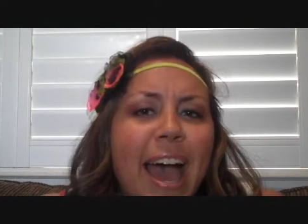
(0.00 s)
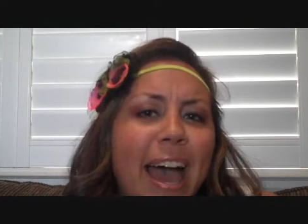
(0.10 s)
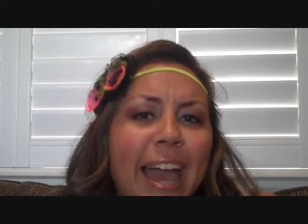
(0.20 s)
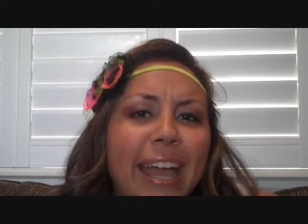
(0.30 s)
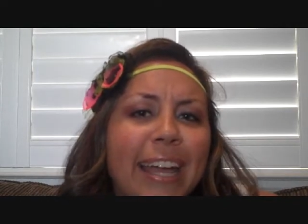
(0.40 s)

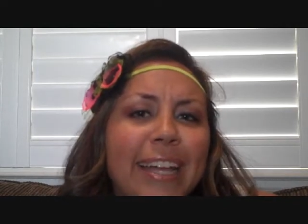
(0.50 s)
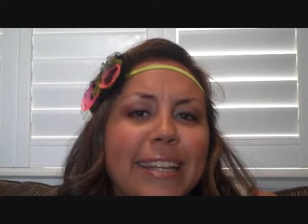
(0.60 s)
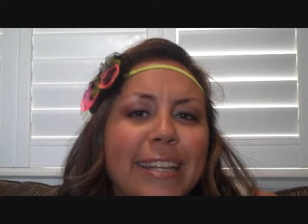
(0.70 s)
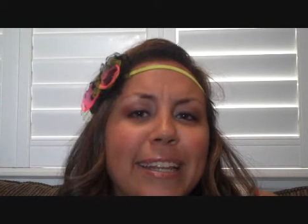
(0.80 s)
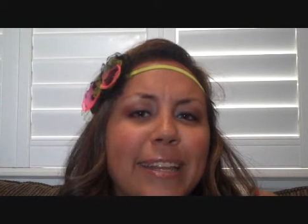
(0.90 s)
I
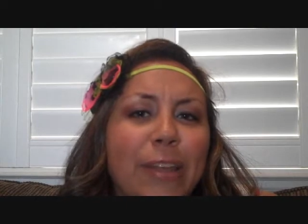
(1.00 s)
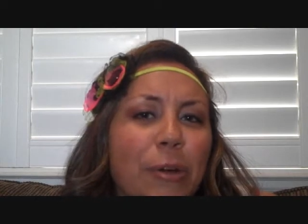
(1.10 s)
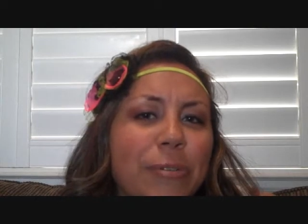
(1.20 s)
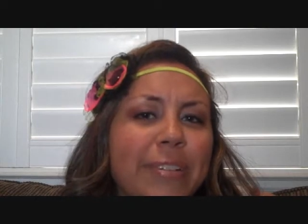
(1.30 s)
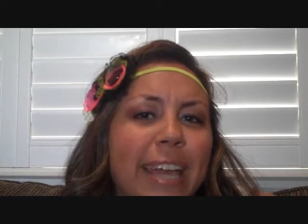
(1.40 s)

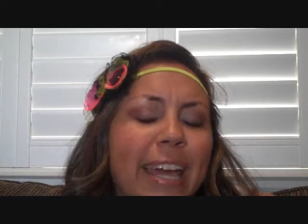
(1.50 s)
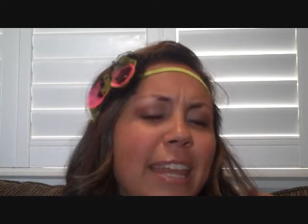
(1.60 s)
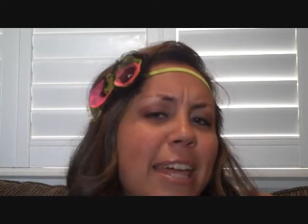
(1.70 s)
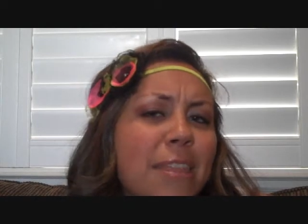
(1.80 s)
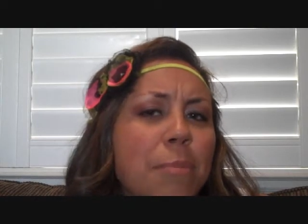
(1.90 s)
don't get
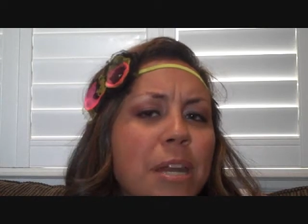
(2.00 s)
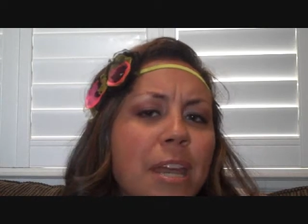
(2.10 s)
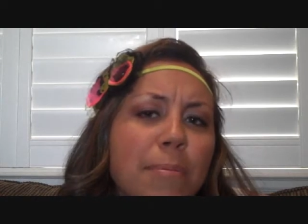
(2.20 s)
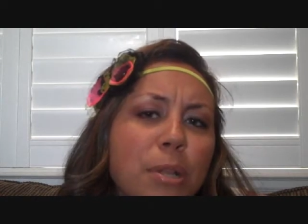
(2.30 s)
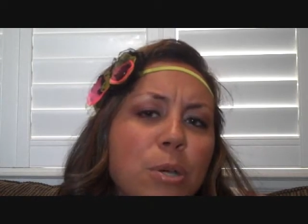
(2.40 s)
like the
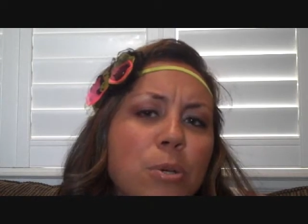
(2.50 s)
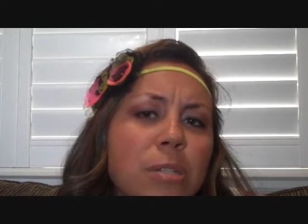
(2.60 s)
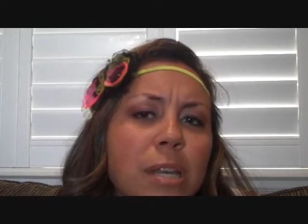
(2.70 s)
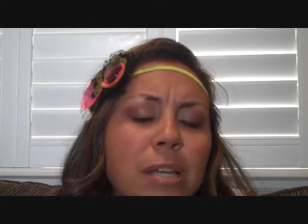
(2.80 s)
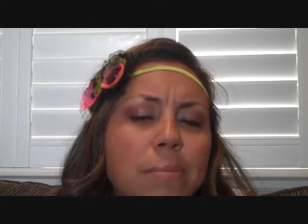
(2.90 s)
Monday
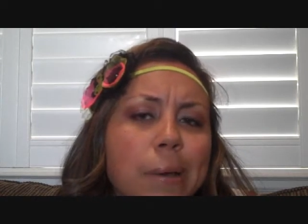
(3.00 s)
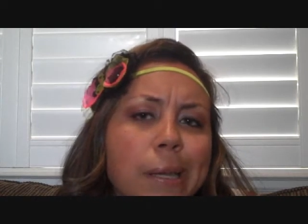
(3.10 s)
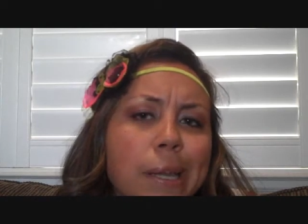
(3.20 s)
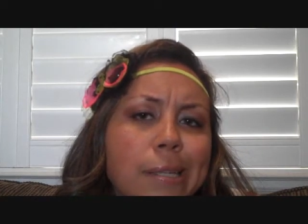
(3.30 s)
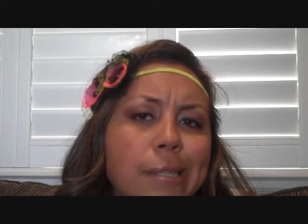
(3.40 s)
blues, because
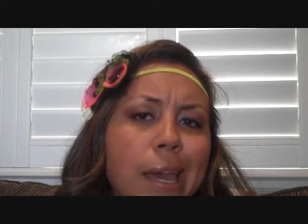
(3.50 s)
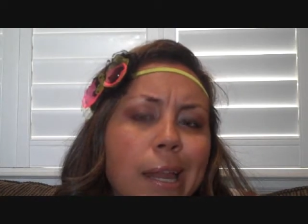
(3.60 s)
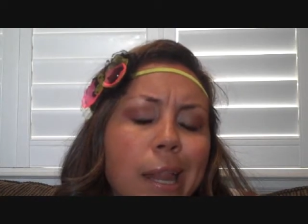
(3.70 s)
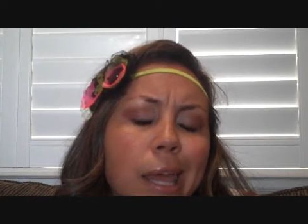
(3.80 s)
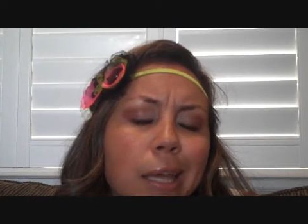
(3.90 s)
Monday's
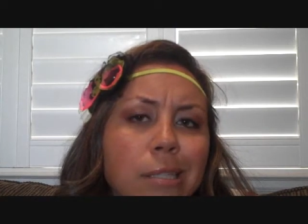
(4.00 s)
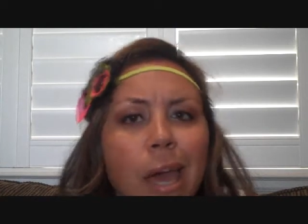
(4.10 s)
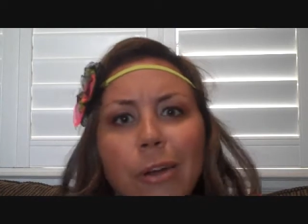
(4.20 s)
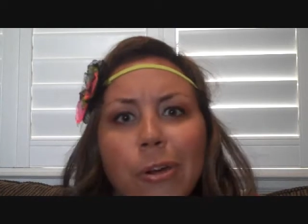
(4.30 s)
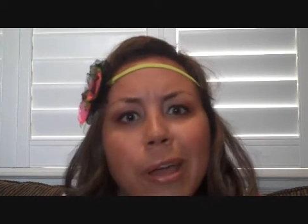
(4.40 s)
kind of like
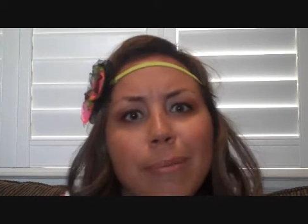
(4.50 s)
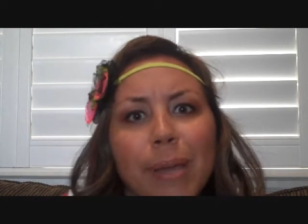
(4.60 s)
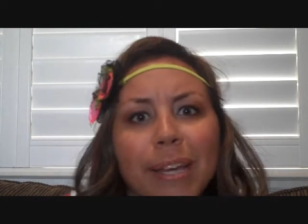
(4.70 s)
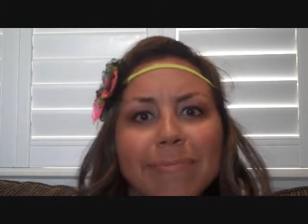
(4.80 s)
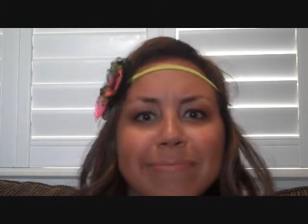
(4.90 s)
Saturday to
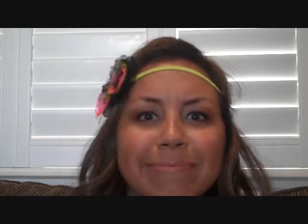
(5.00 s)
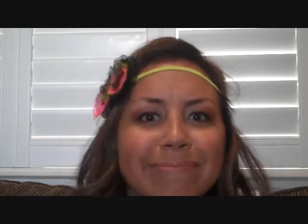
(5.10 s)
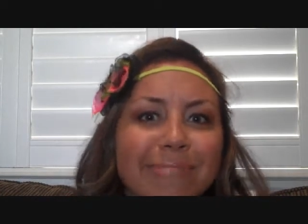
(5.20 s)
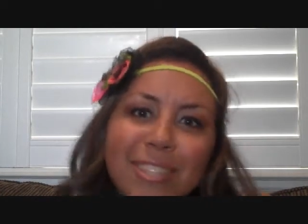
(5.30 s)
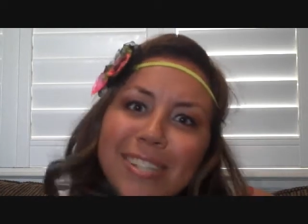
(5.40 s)
me,
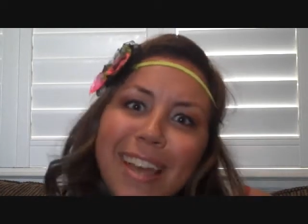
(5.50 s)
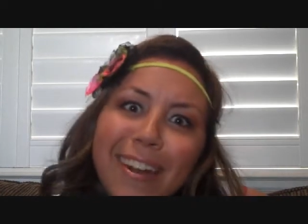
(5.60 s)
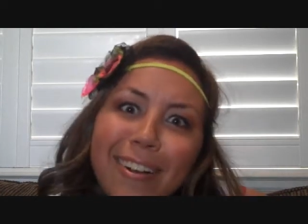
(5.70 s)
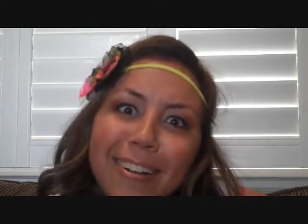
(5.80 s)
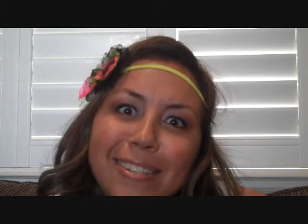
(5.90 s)
which is kind
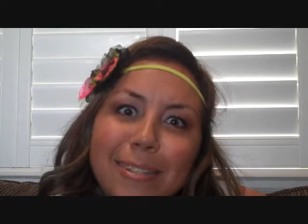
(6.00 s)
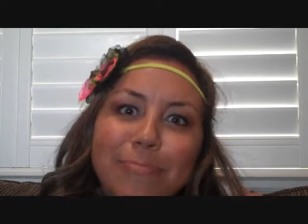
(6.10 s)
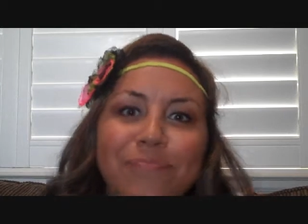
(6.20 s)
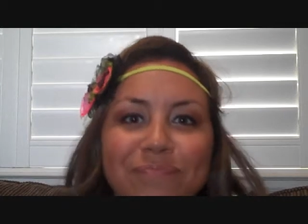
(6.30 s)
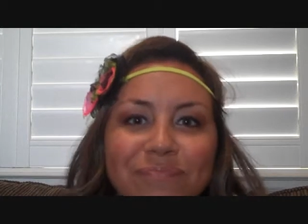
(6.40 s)
of
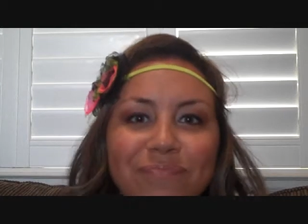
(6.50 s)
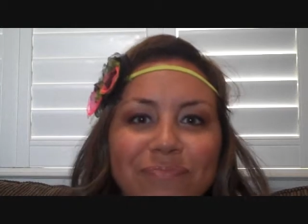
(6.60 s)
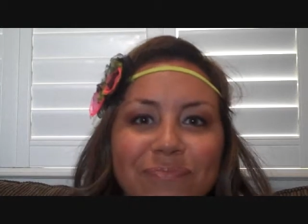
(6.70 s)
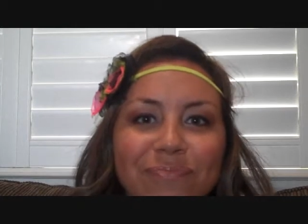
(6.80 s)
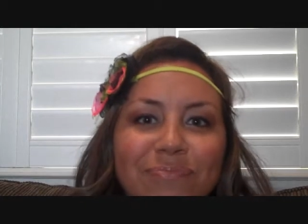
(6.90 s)
awesome,
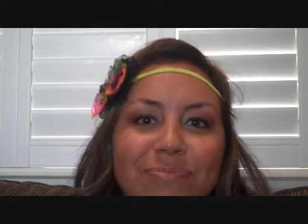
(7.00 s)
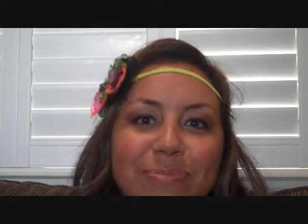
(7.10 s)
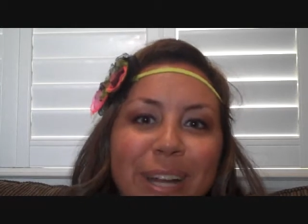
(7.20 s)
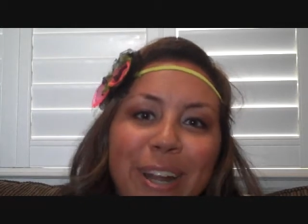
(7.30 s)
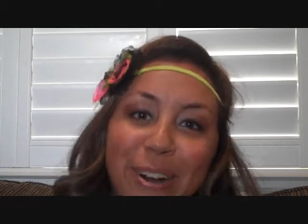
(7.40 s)

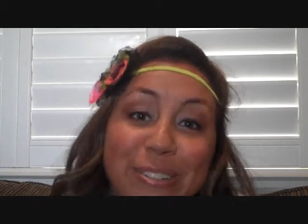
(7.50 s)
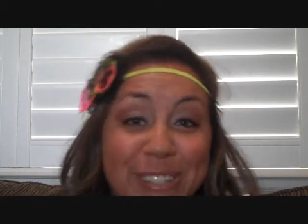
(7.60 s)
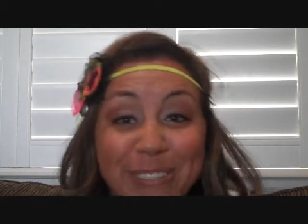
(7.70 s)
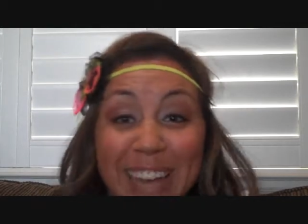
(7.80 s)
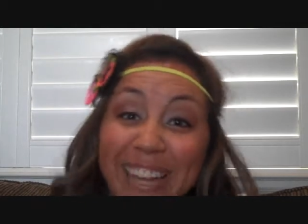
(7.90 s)
but
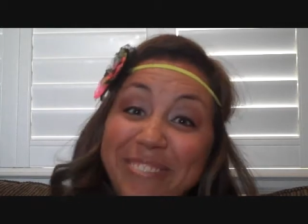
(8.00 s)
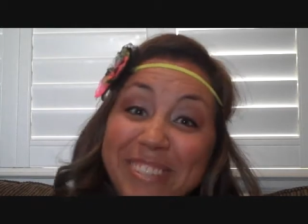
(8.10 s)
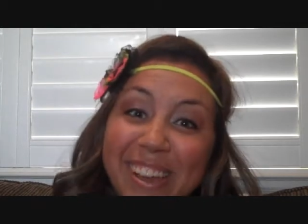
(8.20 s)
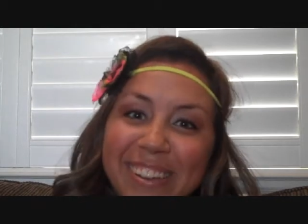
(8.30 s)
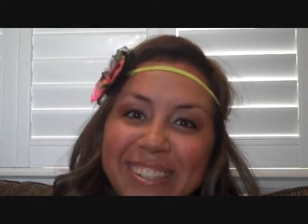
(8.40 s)
also kind of
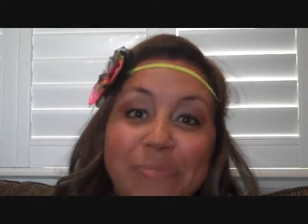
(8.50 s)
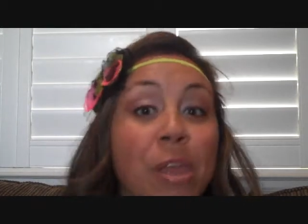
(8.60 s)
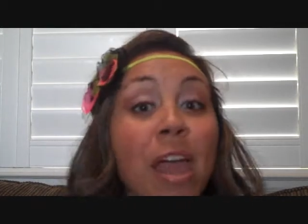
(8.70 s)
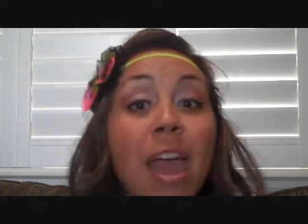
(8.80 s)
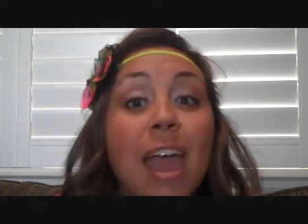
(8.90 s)
sucks.
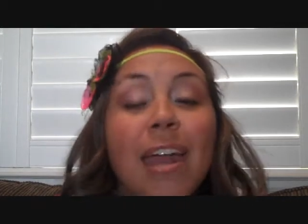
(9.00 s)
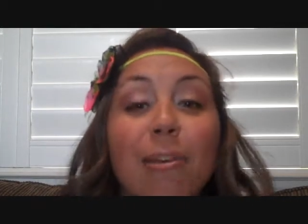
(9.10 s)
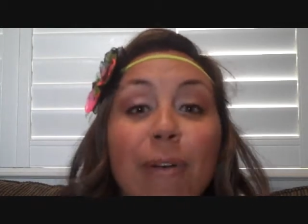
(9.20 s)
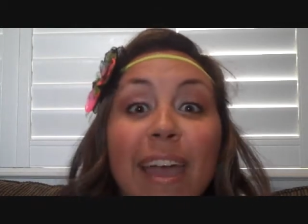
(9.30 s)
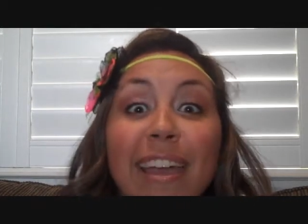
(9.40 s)

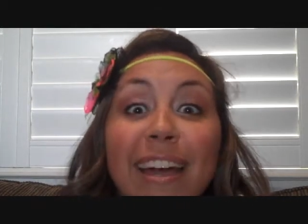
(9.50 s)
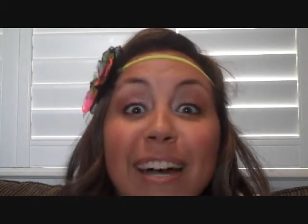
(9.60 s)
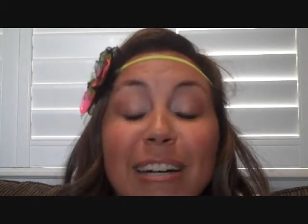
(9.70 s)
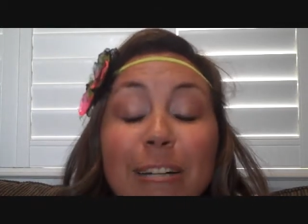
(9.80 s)
Anyway,